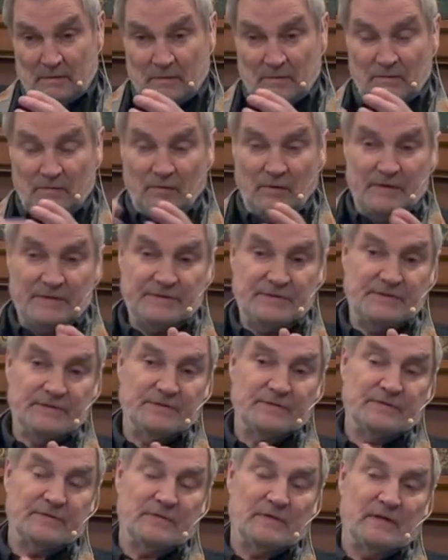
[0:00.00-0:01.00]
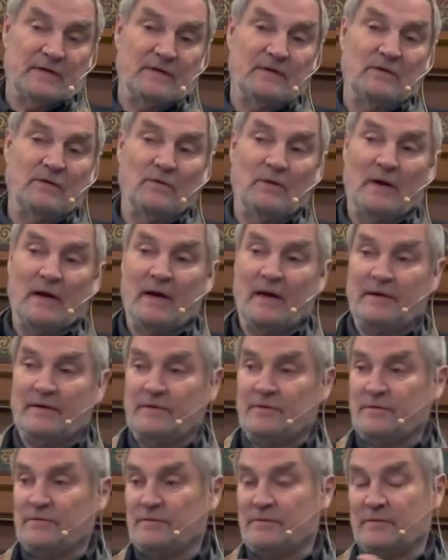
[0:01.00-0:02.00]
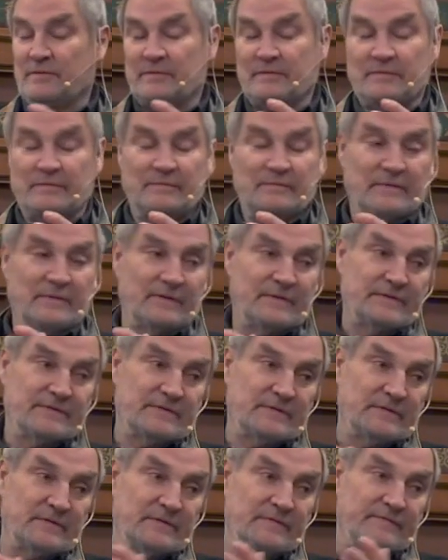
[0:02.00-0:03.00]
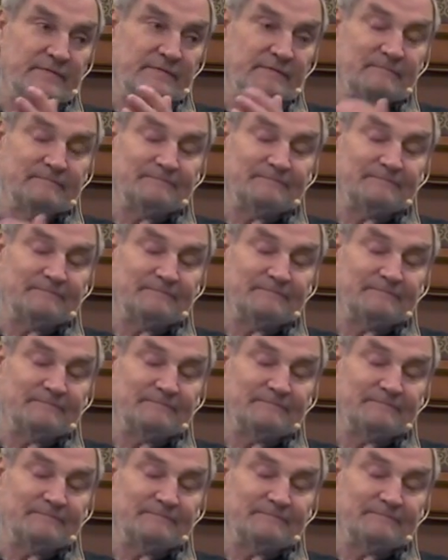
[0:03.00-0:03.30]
questions like, who are you, or one of those sort of